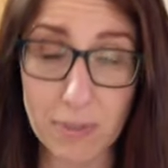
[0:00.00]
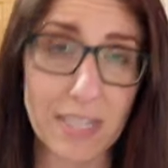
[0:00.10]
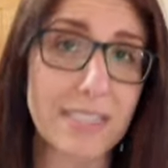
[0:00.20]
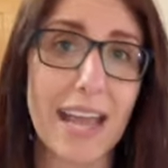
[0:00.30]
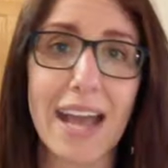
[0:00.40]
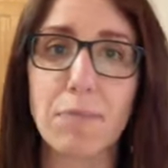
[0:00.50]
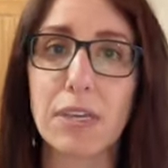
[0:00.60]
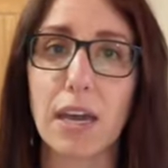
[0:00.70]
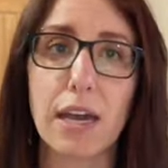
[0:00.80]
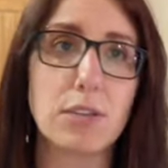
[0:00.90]
It's not
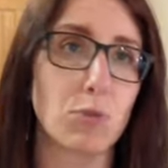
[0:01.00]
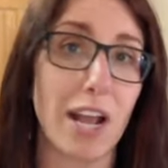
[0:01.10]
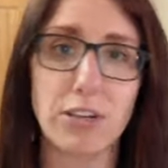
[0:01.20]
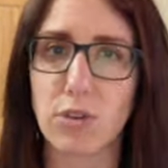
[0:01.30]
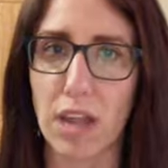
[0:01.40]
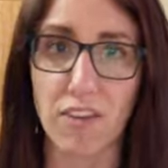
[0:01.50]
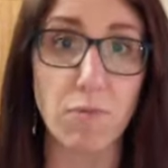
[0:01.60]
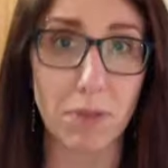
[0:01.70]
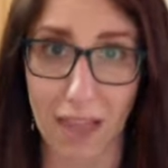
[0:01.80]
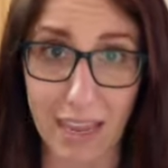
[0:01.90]
because we're not doing enough
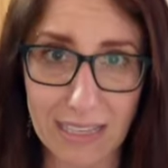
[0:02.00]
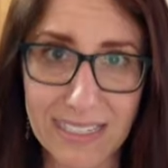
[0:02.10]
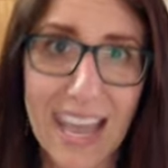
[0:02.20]
planks.